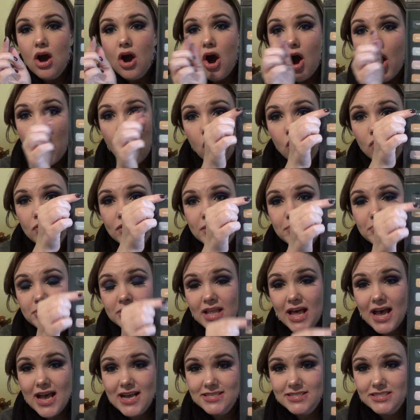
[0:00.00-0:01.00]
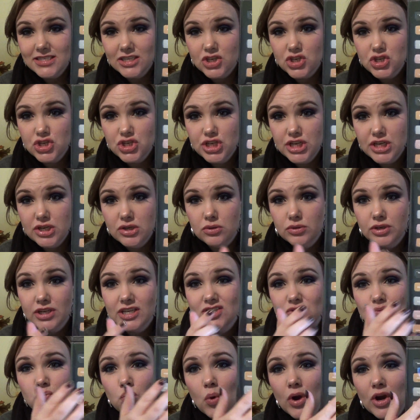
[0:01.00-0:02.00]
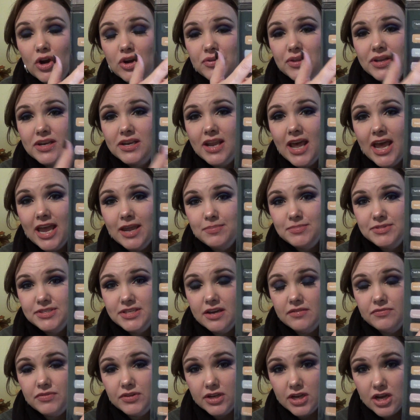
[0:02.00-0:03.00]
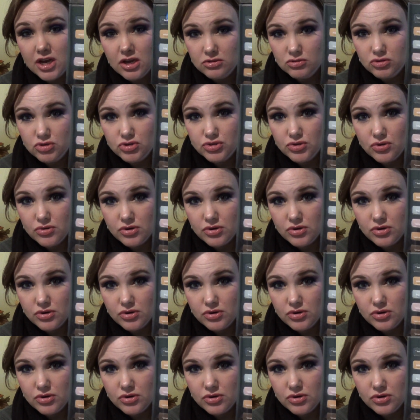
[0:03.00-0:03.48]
On the plastic shield is where the names of the colors